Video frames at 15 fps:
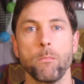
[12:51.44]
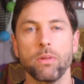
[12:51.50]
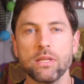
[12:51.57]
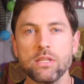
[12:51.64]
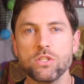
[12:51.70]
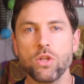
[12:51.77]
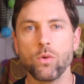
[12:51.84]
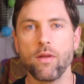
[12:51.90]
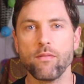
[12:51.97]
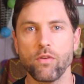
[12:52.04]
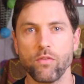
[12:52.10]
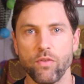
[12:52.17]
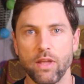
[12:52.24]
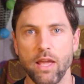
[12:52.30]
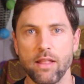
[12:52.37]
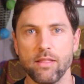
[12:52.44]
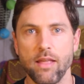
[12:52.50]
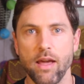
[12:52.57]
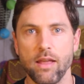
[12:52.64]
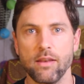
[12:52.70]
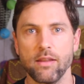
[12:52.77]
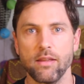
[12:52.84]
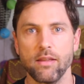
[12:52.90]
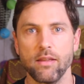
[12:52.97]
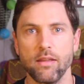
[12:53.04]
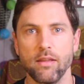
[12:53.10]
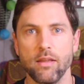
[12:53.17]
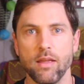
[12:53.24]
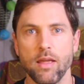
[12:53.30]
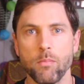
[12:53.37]
Please don't ever forget that.
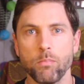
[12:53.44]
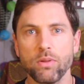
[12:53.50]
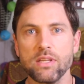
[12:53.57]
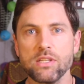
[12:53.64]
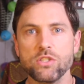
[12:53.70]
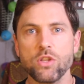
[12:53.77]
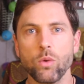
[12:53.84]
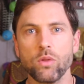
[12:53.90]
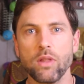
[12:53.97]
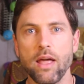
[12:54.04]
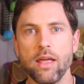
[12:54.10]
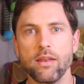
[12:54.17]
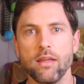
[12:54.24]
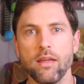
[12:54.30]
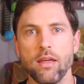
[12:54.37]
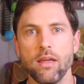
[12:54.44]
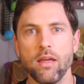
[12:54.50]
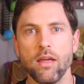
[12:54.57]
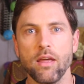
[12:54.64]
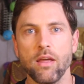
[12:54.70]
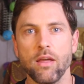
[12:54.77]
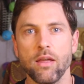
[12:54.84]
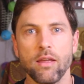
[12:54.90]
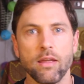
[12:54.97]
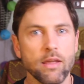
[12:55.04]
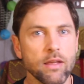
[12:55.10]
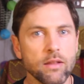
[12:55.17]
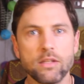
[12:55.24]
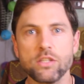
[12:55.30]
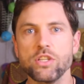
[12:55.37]
And please don't let
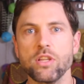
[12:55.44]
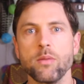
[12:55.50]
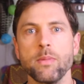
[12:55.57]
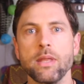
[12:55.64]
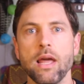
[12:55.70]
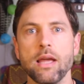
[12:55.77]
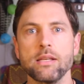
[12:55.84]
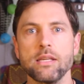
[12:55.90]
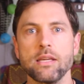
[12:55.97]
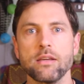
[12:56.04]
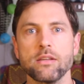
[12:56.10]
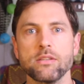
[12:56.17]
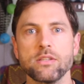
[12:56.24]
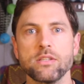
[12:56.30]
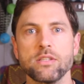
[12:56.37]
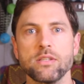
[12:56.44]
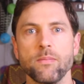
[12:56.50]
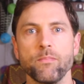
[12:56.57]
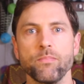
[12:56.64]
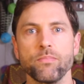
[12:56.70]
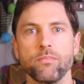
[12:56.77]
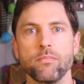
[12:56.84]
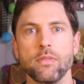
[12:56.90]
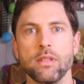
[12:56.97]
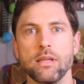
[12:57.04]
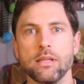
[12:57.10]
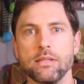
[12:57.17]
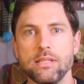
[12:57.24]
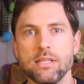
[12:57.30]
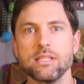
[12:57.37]
illegitimate ideas,
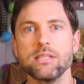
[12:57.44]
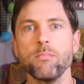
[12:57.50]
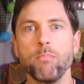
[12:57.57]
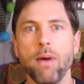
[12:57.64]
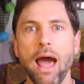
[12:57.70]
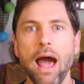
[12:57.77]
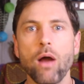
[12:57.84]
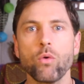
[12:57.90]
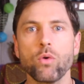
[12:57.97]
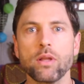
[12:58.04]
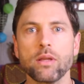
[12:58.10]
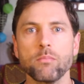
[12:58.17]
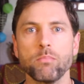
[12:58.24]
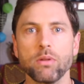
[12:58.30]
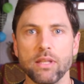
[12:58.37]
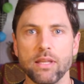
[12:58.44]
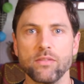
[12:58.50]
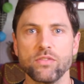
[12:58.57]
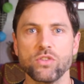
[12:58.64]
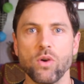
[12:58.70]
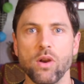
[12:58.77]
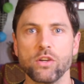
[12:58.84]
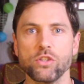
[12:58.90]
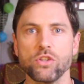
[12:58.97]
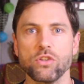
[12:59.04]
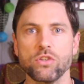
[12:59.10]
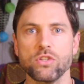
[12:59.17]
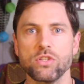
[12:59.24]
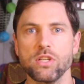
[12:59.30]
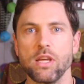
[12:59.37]
disempowering belief
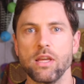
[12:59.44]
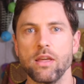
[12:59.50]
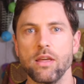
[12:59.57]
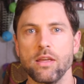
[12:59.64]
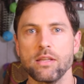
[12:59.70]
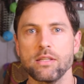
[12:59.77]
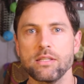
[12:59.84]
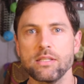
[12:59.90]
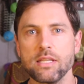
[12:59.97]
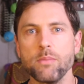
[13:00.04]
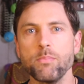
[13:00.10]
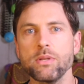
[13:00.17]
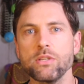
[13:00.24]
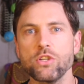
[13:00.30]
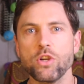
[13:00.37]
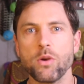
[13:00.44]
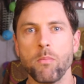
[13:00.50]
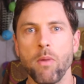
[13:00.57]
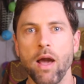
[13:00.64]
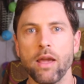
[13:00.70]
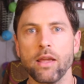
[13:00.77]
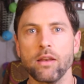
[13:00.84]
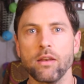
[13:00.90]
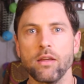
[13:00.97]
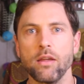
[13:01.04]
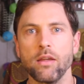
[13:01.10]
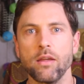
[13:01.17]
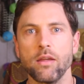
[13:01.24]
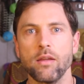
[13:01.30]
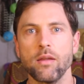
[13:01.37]
structures seep into your mind
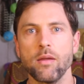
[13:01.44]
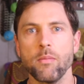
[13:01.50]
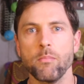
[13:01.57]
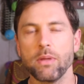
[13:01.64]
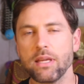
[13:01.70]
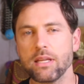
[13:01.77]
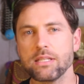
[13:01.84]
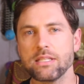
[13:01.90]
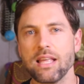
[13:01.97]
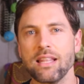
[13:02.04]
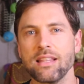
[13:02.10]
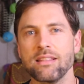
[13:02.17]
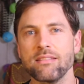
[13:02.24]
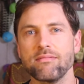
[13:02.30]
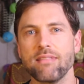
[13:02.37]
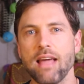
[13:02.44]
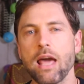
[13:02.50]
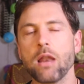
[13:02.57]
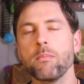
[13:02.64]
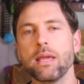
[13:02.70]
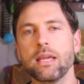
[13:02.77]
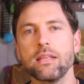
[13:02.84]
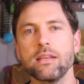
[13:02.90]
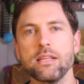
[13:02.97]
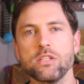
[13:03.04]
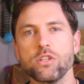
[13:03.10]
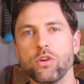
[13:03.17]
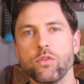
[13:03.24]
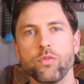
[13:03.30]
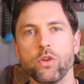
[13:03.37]
because then that'll make it
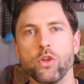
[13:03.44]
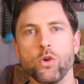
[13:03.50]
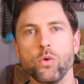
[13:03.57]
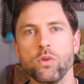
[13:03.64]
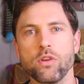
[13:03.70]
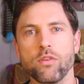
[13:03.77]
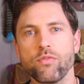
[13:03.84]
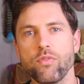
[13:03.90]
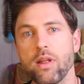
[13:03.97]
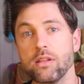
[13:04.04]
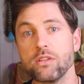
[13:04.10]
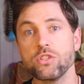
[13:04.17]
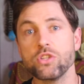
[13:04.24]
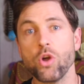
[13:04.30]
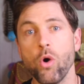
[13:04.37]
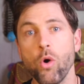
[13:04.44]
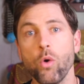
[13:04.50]
easier for you and your friends to